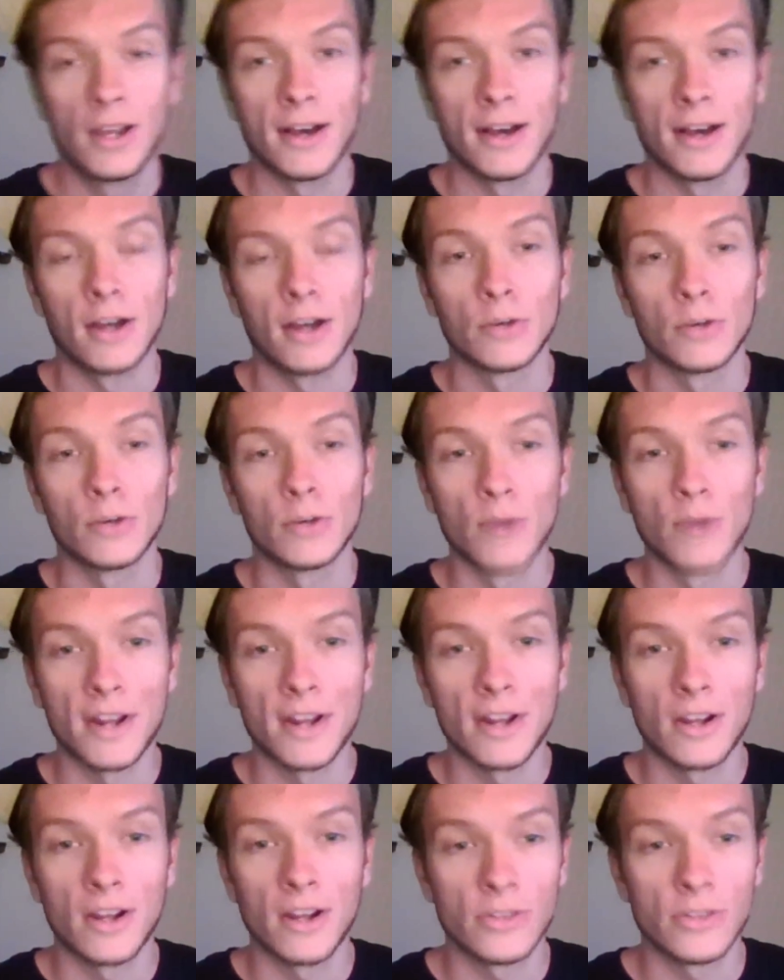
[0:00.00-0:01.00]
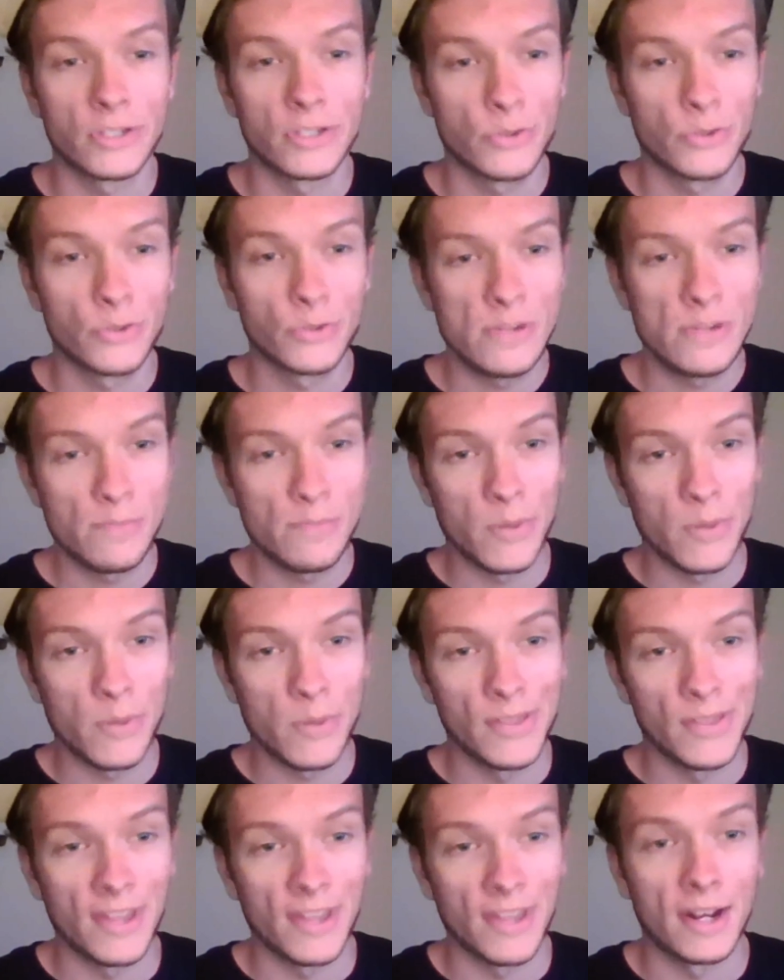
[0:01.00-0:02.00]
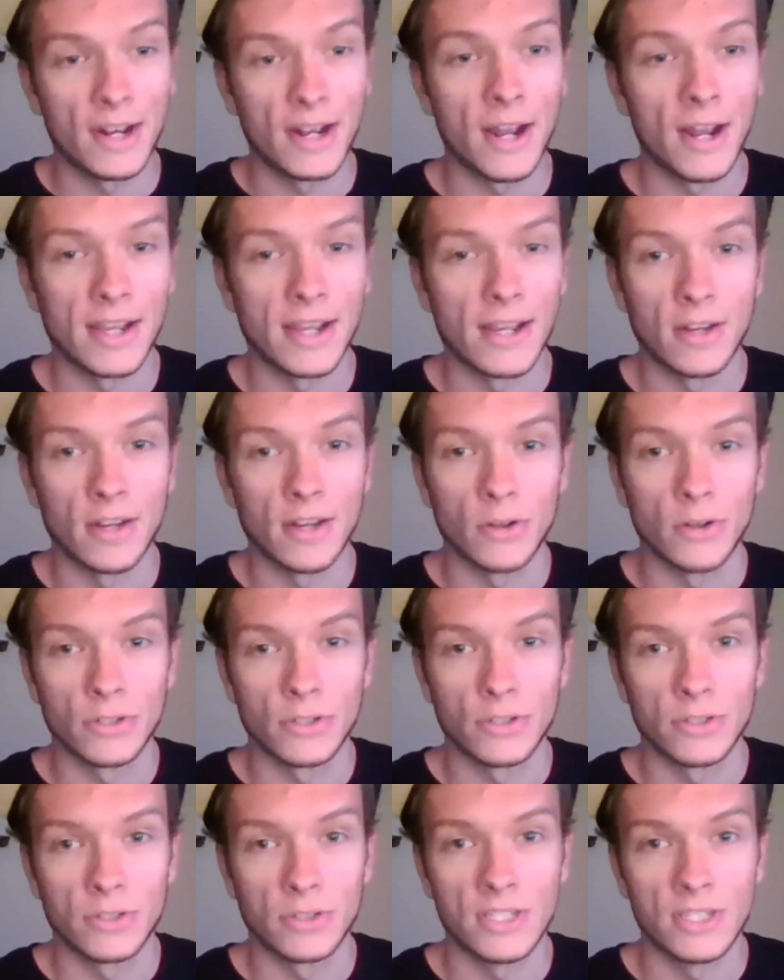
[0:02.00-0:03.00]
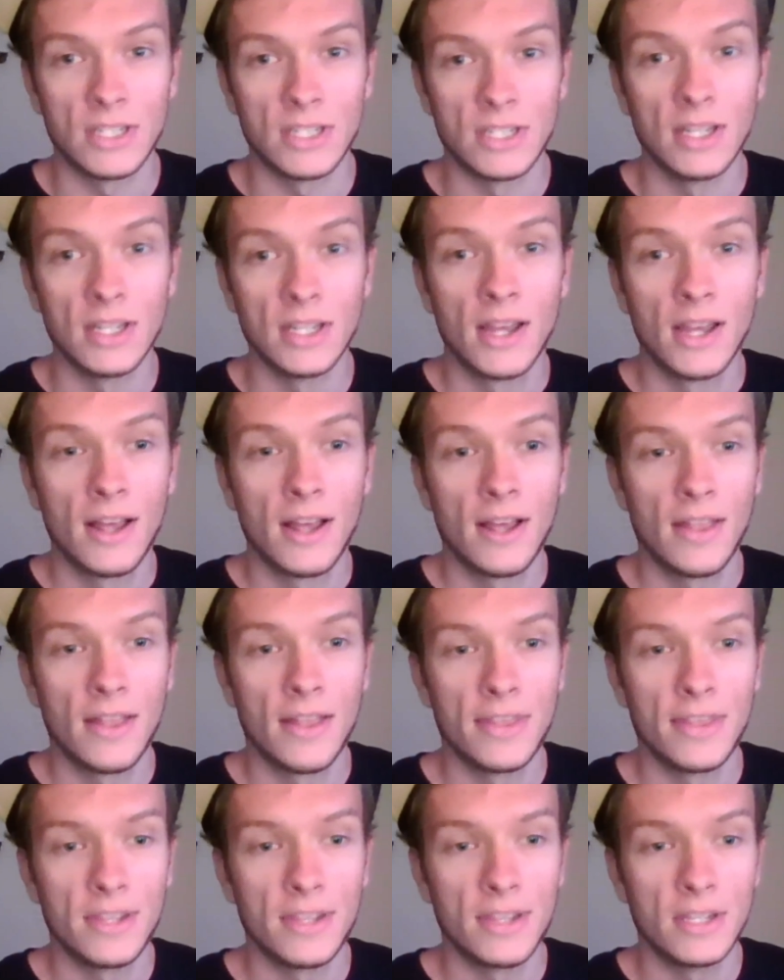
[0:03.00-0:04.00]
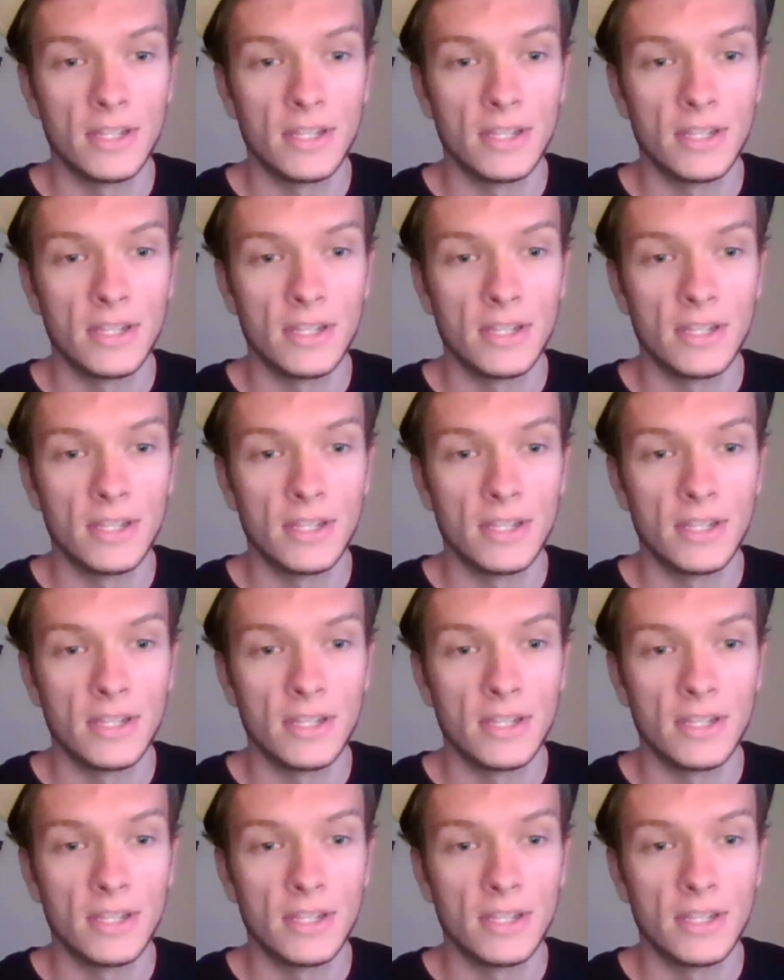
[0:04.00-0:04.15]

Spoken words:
running on the stream, but then I can also see the